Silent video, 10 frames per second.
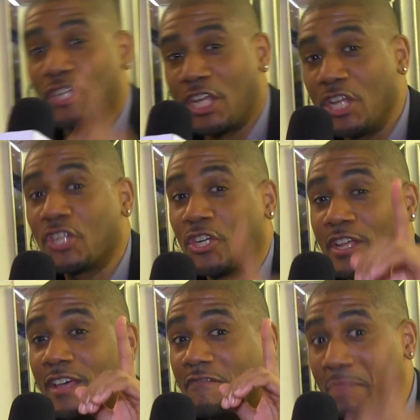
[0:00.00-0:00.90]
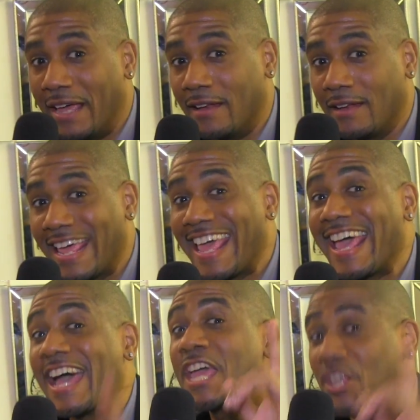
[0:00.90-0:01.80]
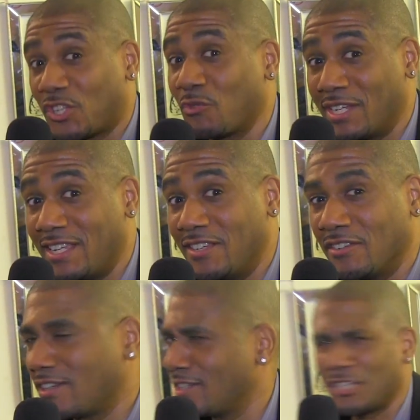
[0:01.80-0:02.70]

she should have been a history teacher because